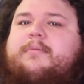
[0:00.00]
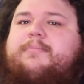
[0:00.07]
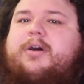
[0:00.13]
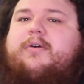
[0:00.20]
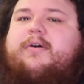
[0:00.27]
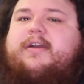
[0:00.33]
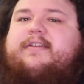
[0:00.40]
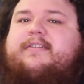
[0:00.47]

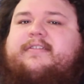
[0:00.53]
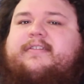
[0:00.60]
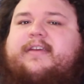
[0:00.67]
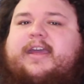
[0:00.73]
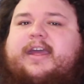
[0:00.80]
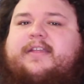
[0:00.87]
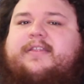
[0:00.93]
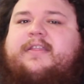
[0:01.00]
poets
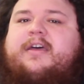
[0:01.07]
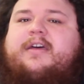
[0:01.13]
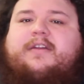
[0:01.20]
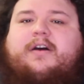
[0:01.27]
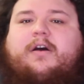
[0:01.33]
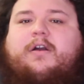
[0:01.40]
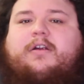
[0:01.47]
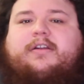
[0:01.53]
and
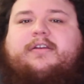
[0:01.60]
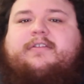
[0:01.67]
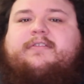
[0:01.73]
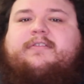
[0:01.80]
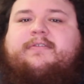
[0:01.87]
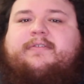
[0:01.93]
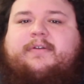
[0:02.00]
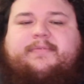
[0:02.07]
the
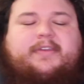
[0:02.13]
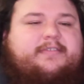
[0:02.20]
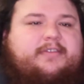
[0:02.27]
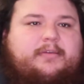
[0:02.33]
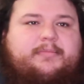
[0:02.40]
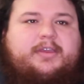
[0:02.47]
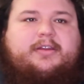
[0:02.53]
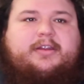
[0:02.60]
artists from this
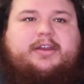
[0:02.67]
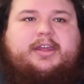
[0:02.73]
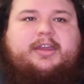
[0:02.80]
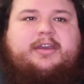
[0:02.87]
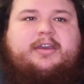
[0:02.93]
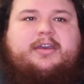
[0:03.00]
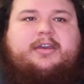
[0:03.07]
community?